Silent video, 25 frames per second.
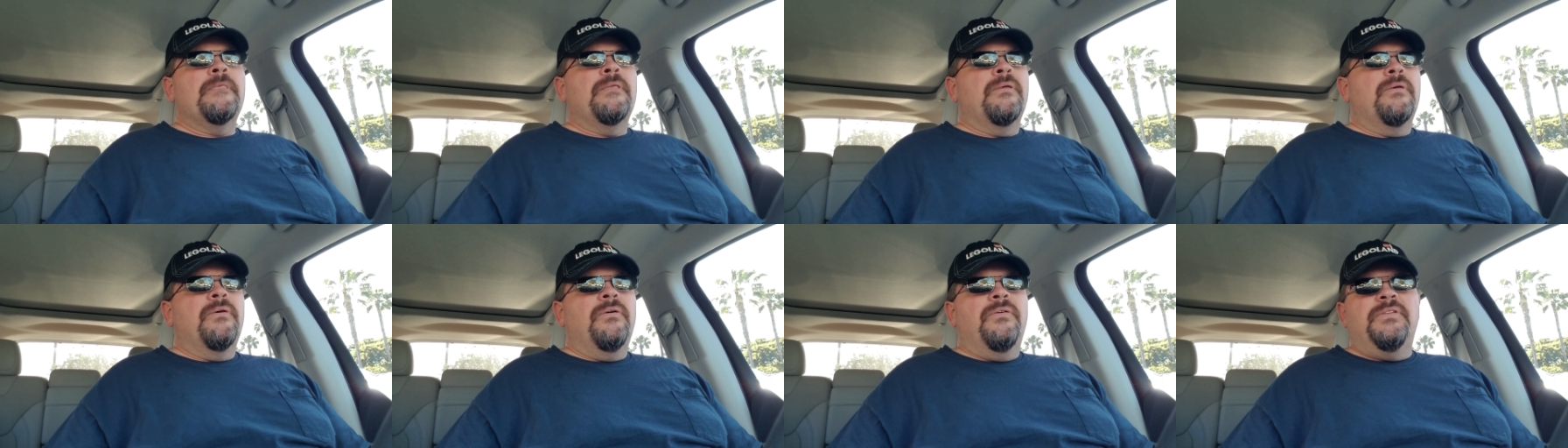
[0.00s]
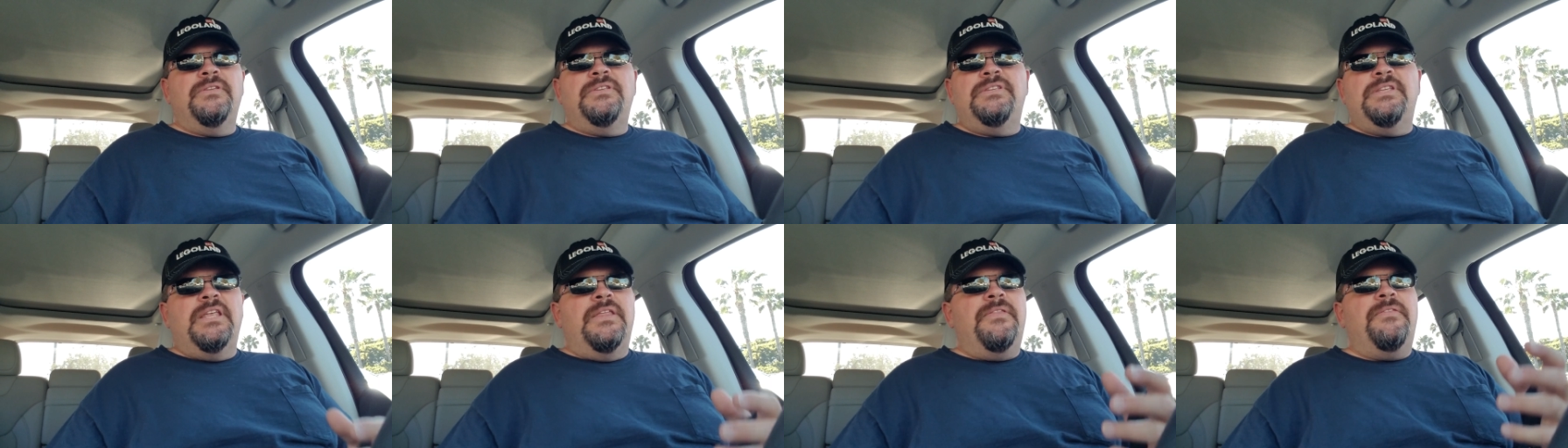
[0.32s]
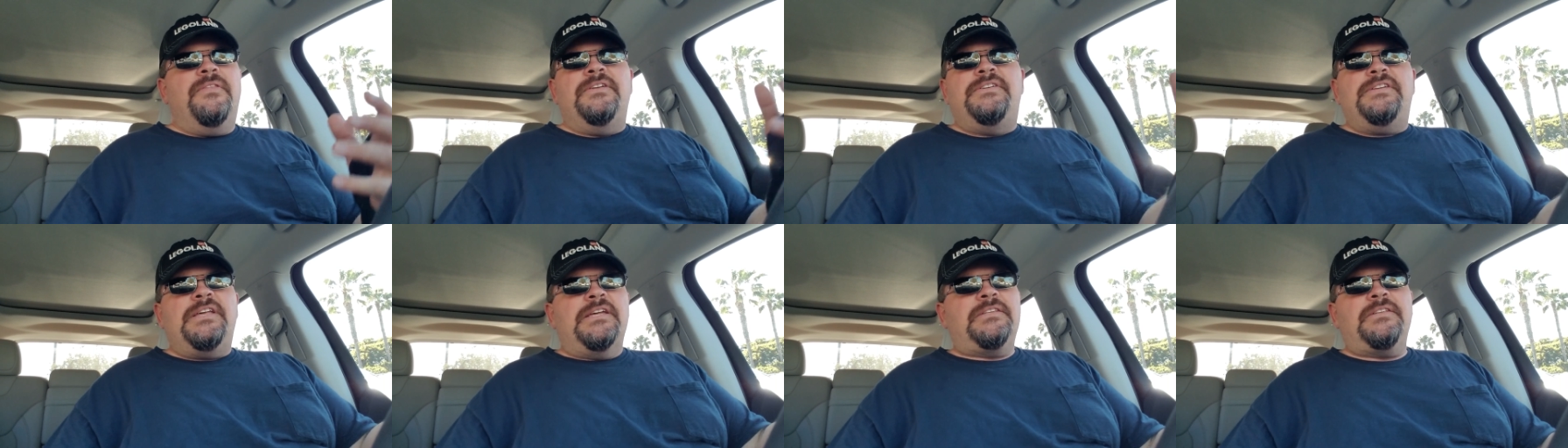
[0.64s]
the,
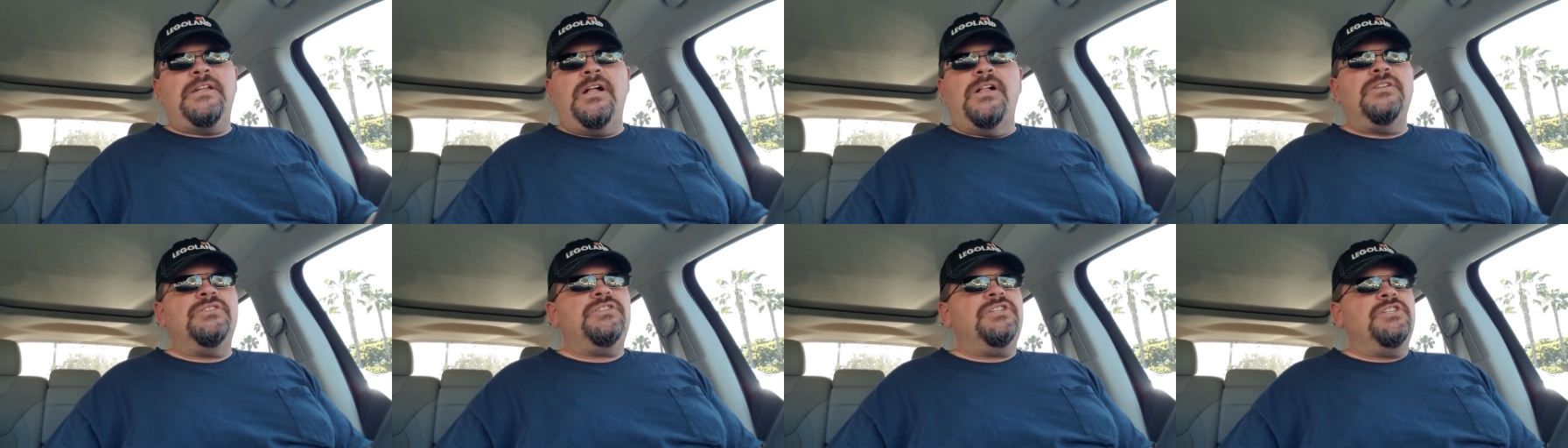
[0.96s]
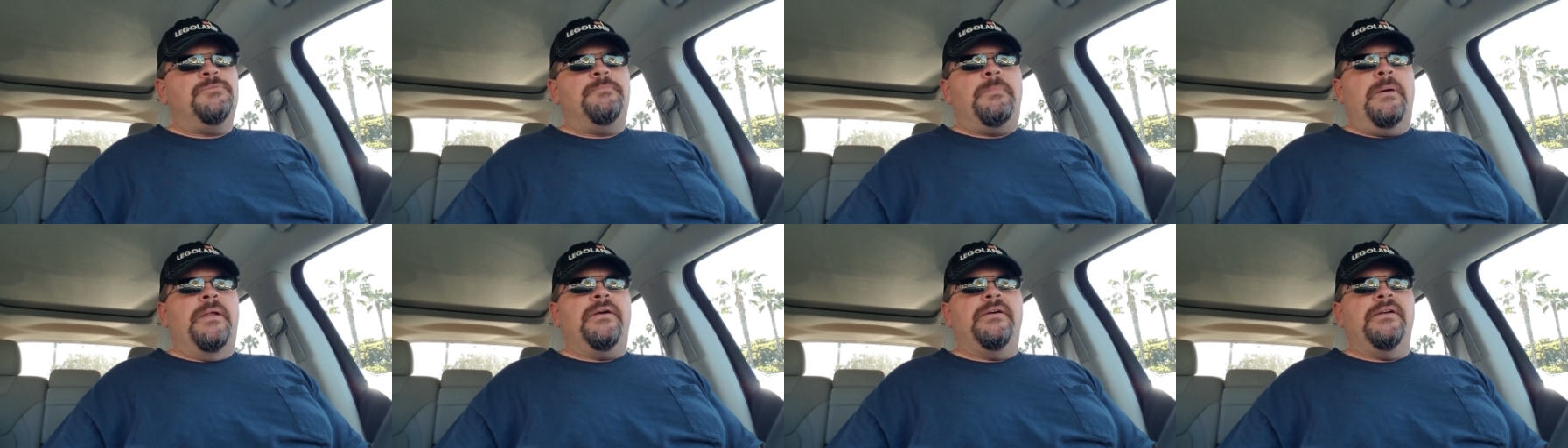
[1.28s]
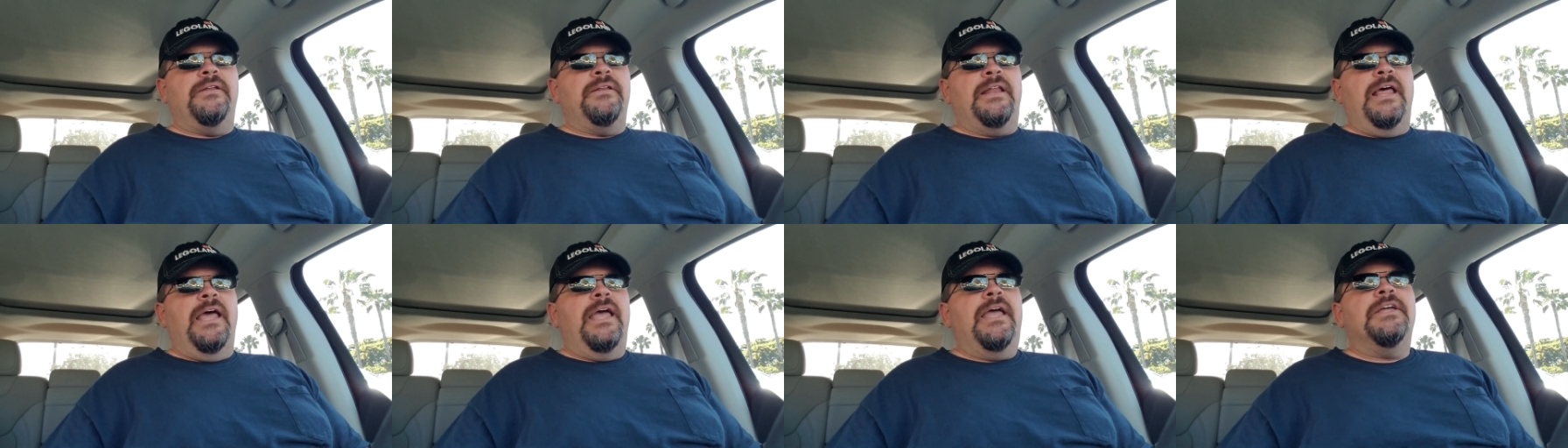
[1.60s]
the technology's better
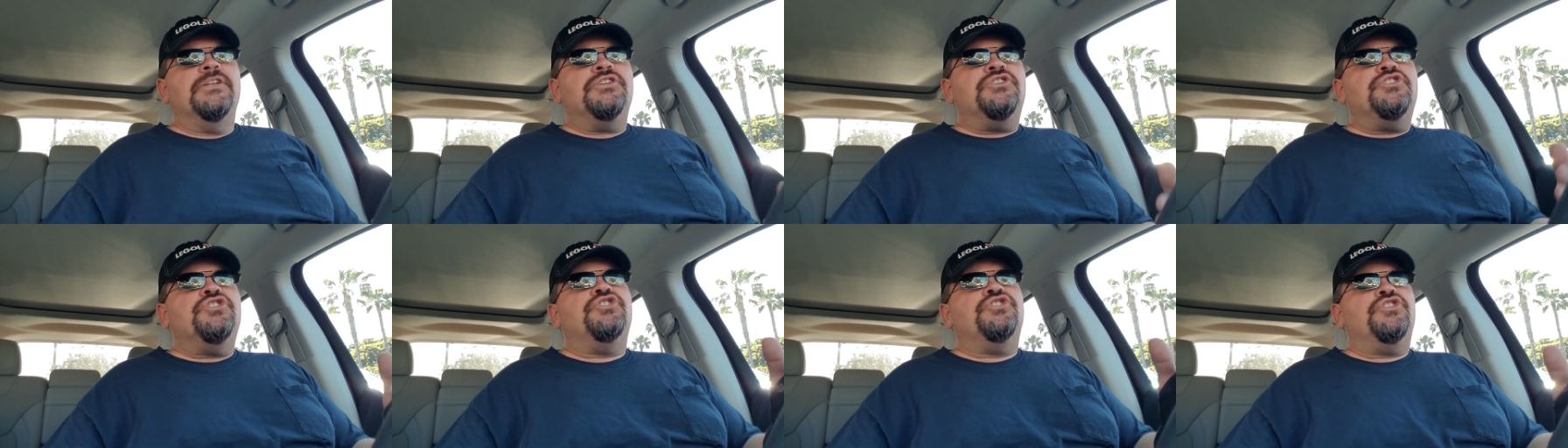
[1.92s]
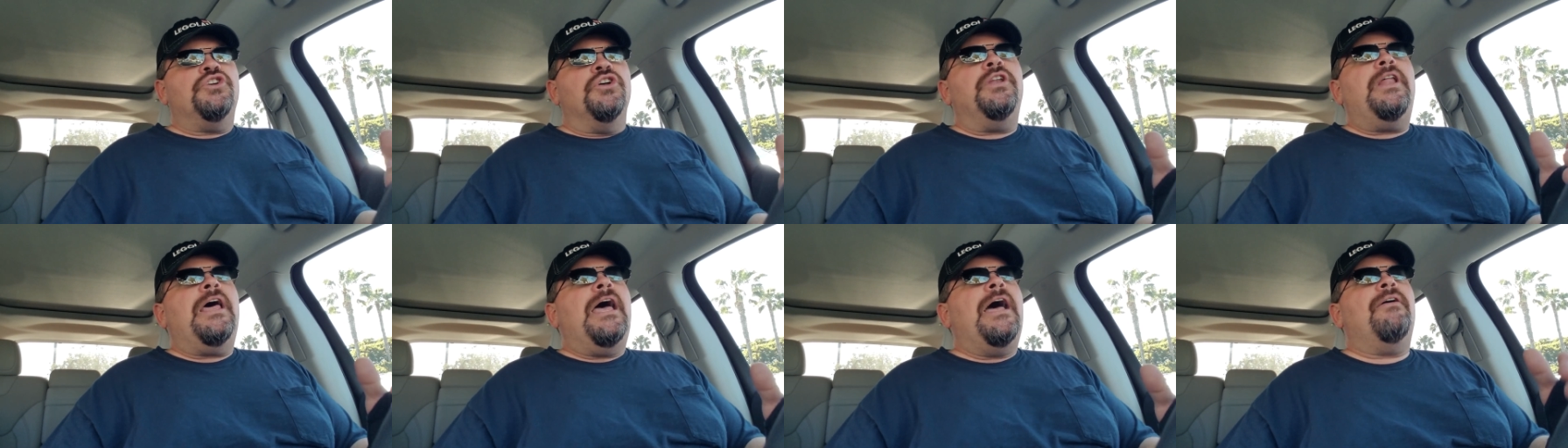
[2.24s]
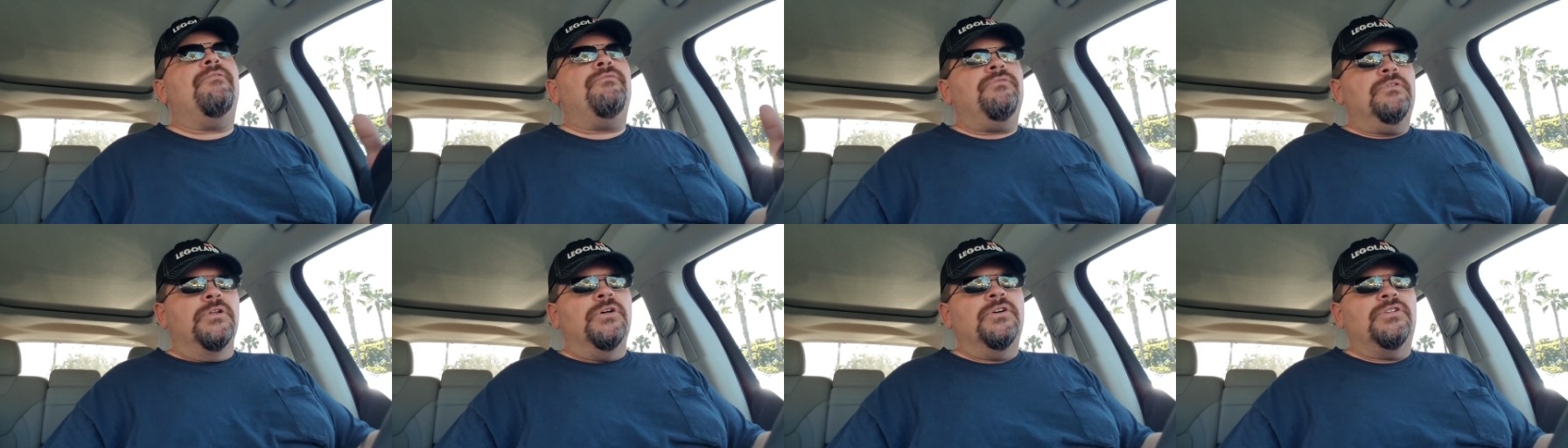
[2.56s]
today. It should
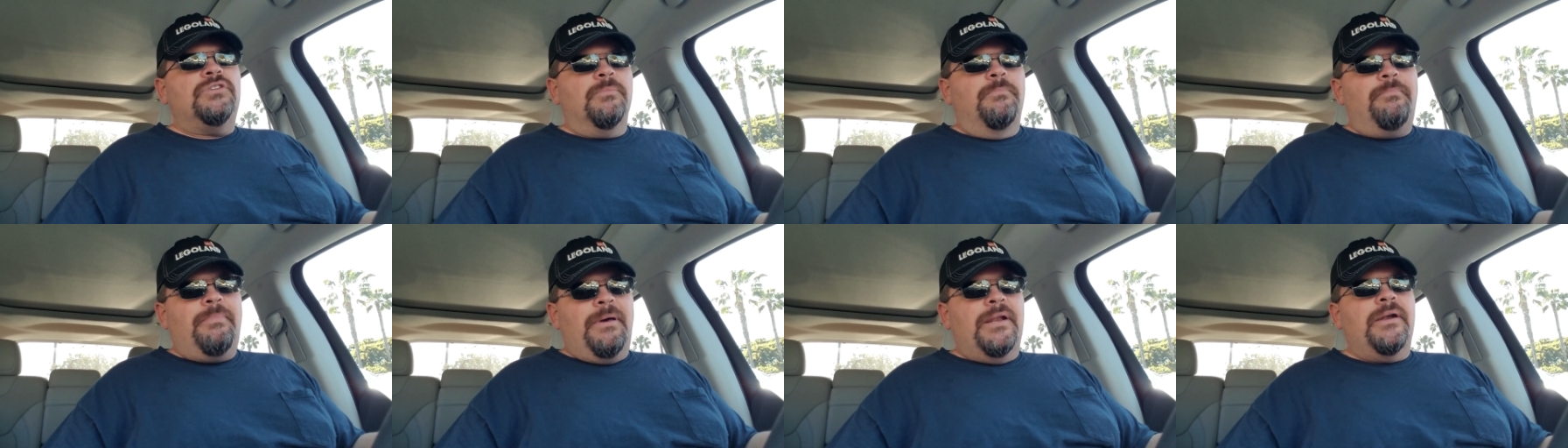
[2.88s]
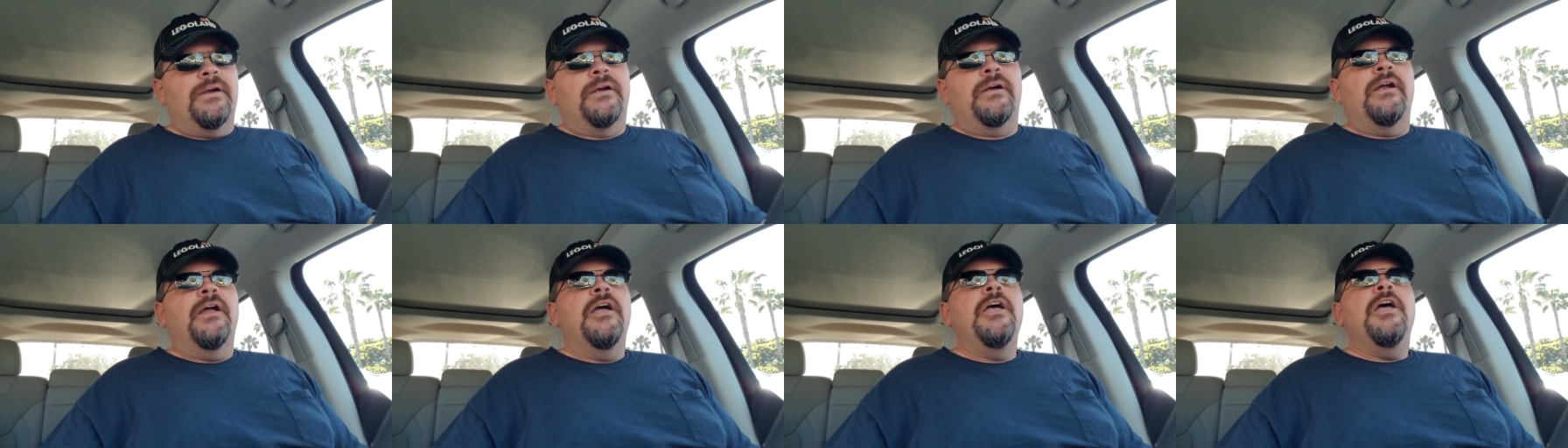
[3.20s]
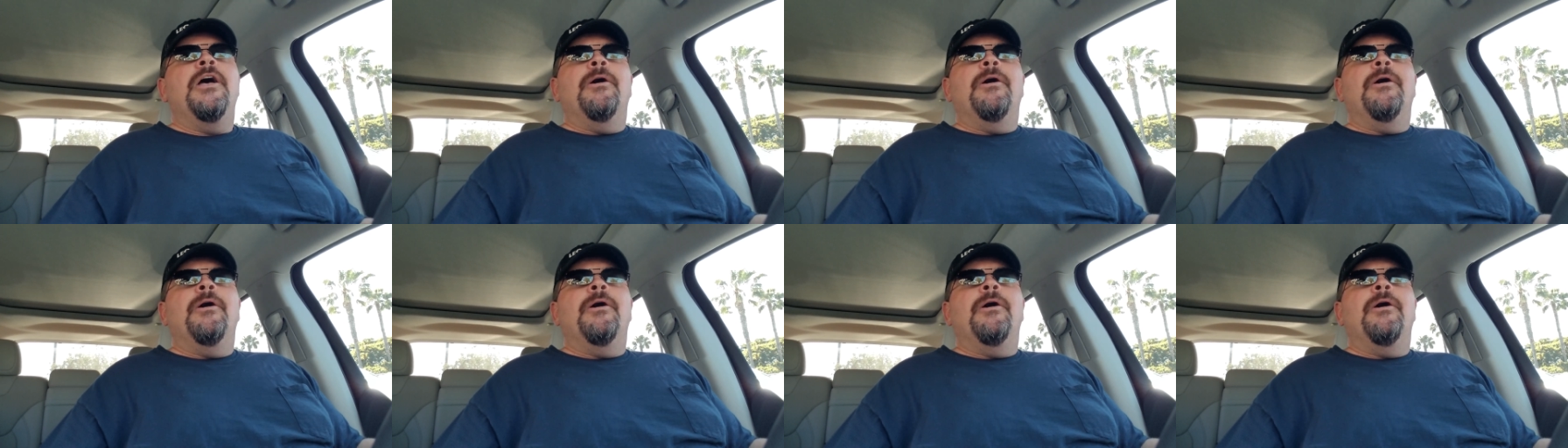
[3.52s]
have looked better.